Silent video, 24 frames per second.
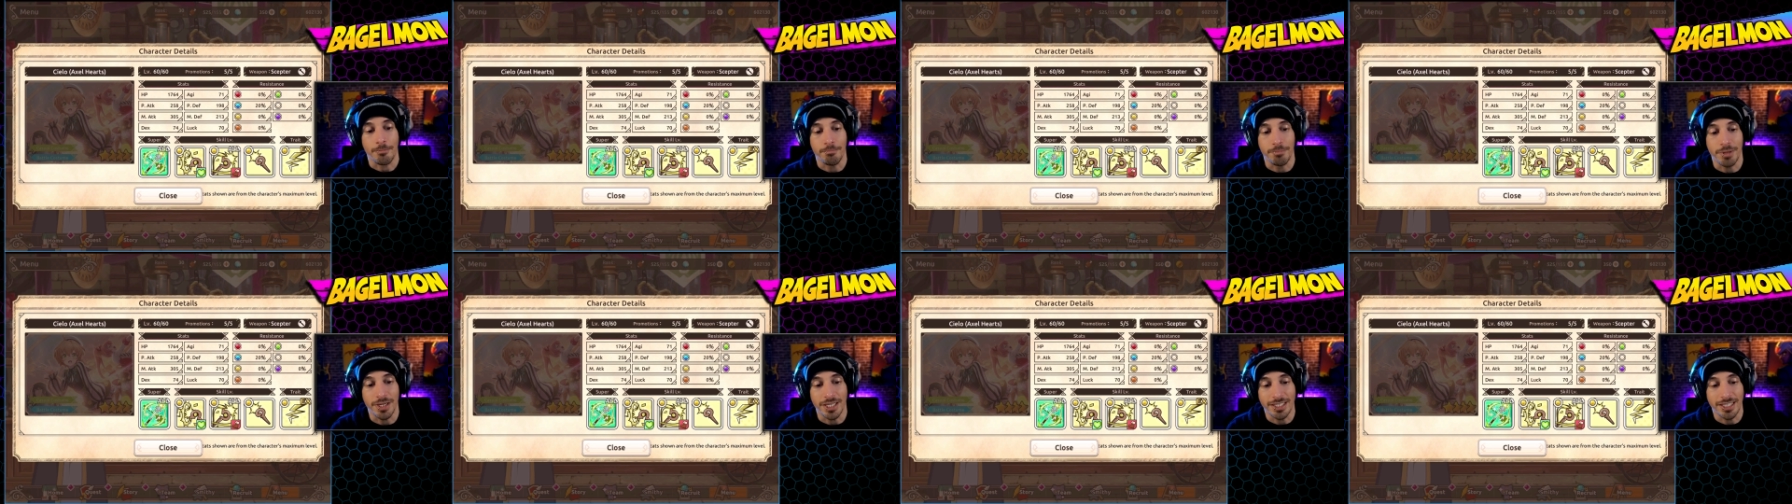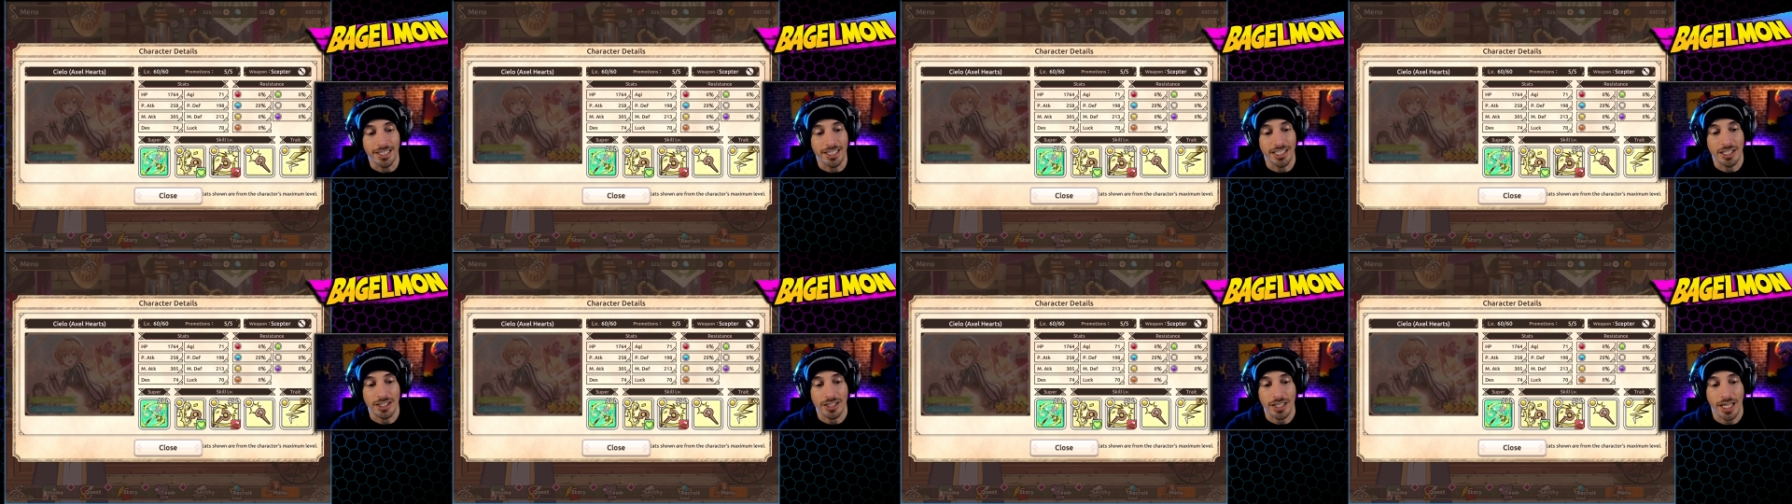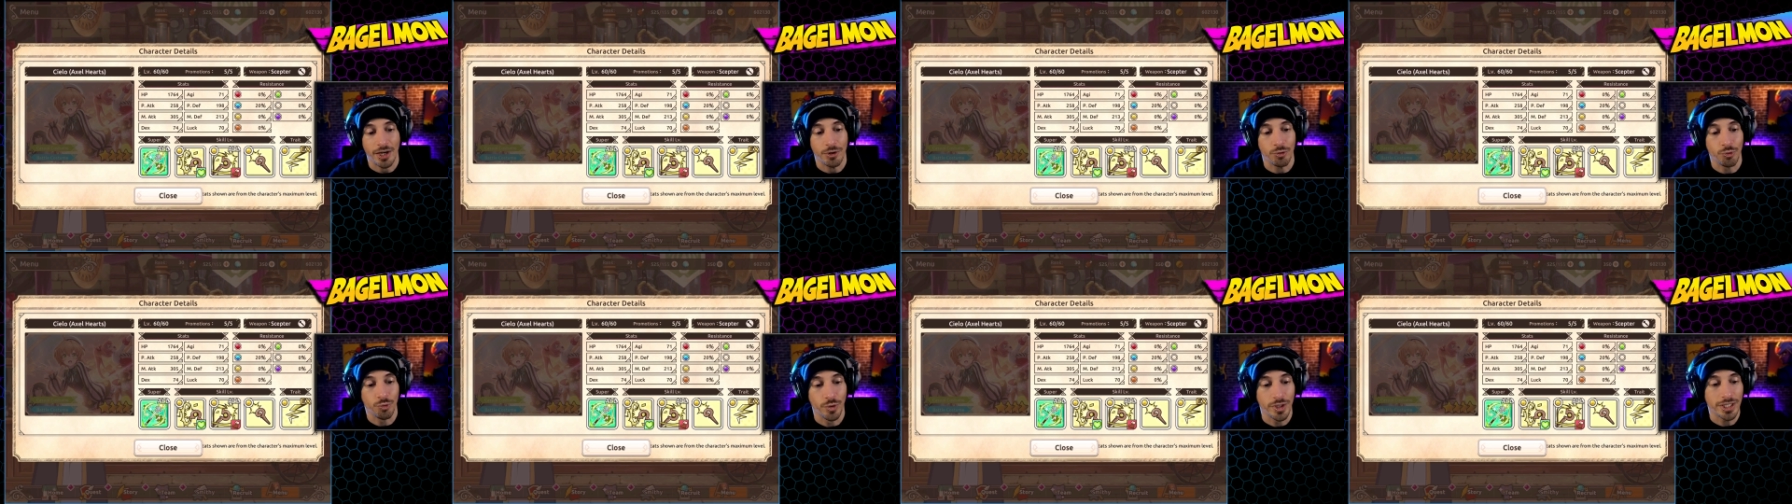big heal. I
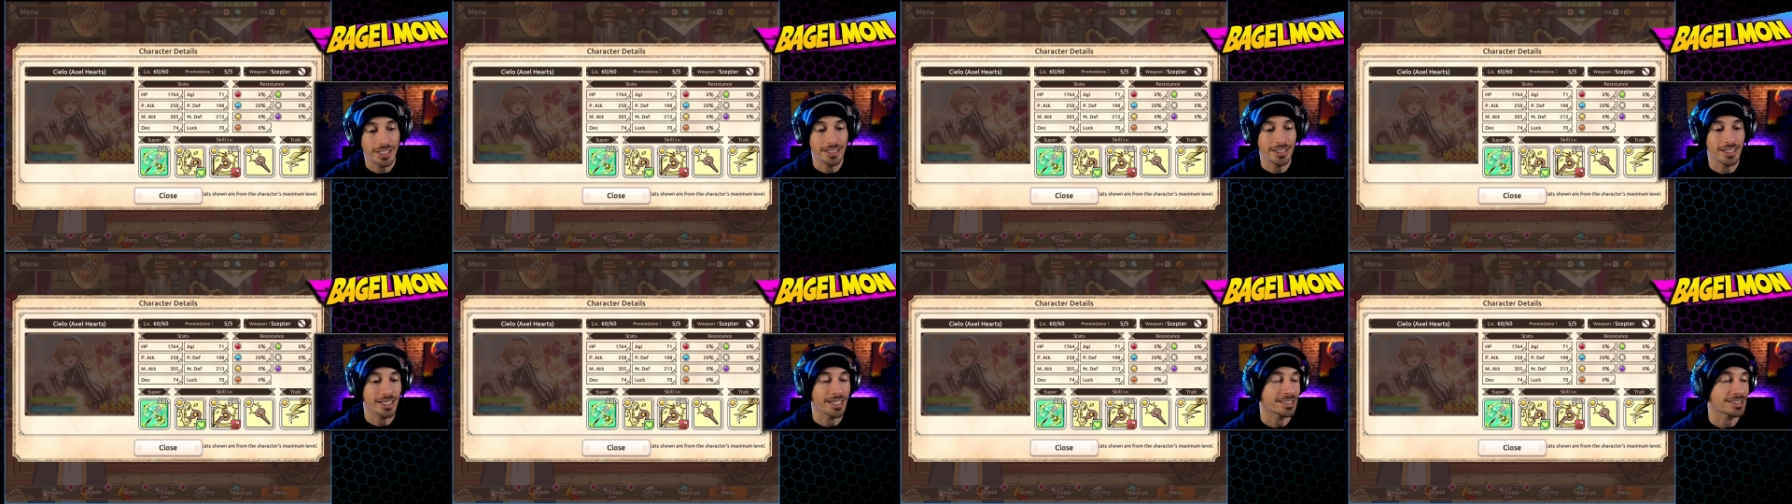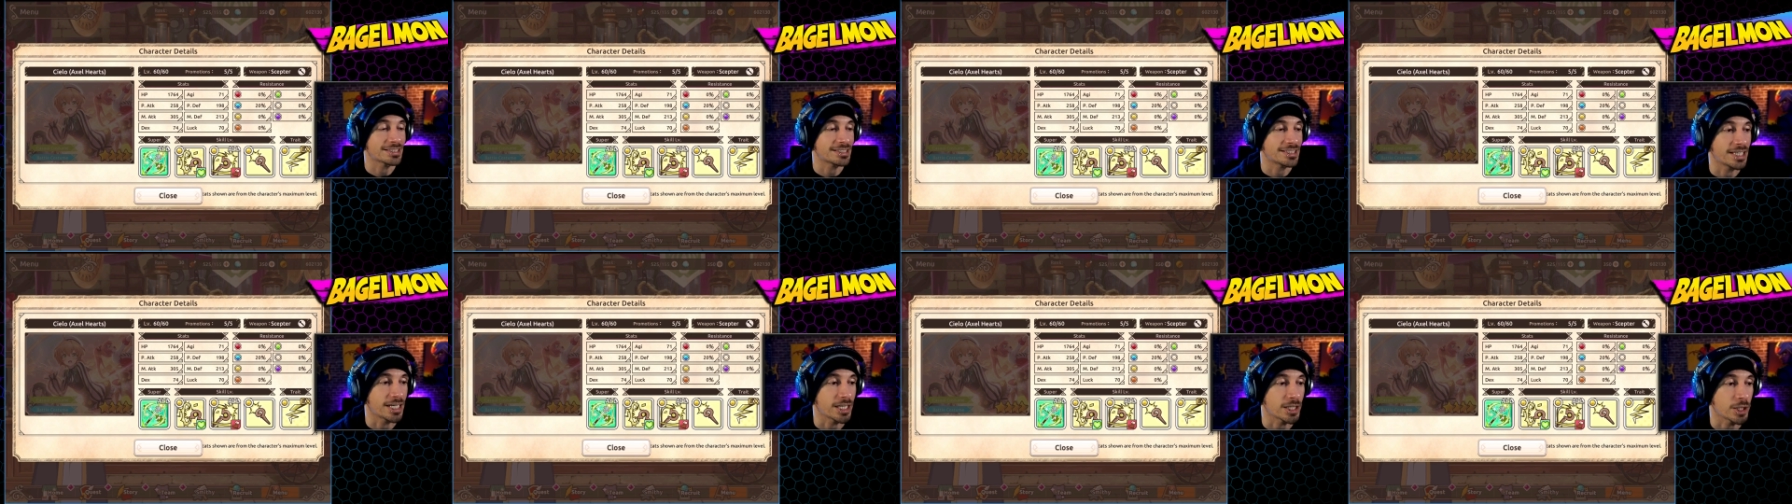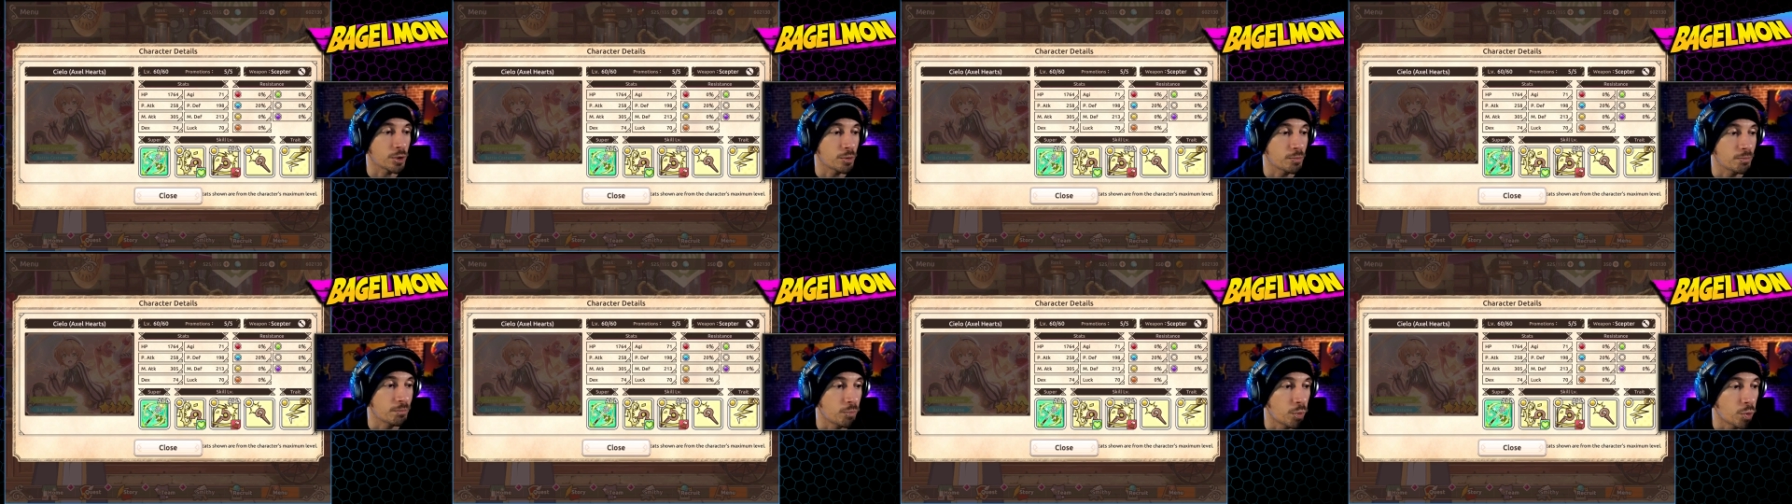really like
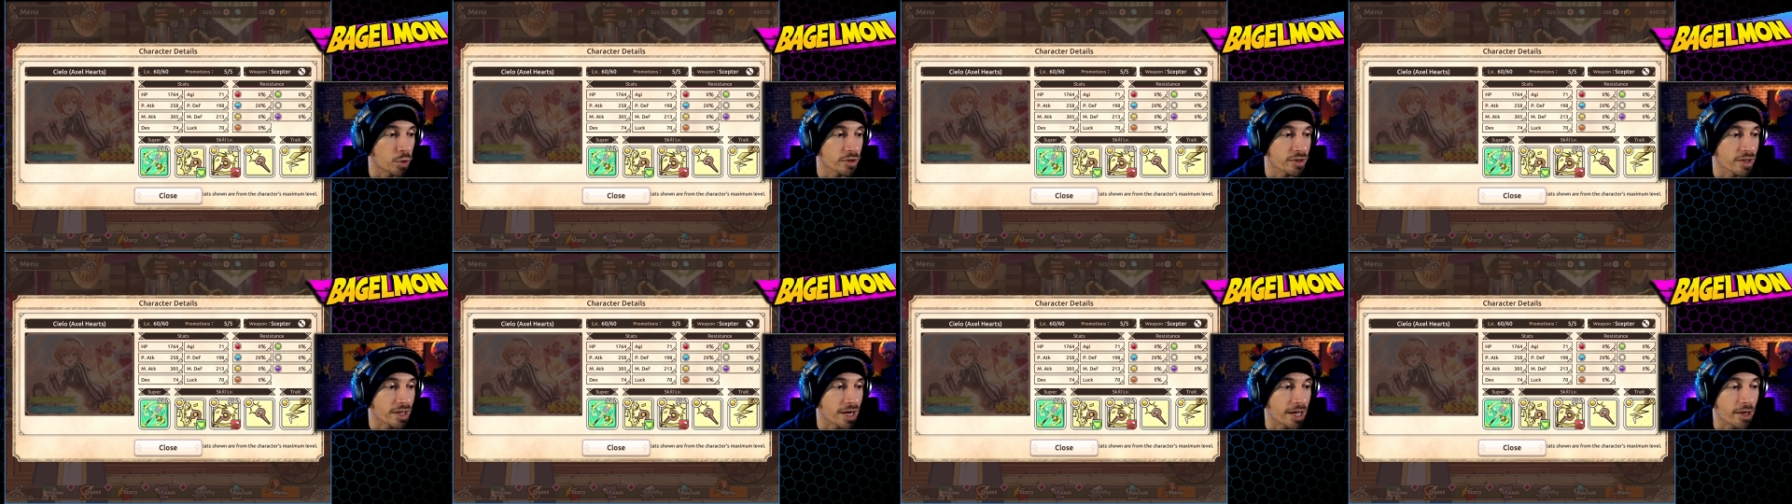Cielo more than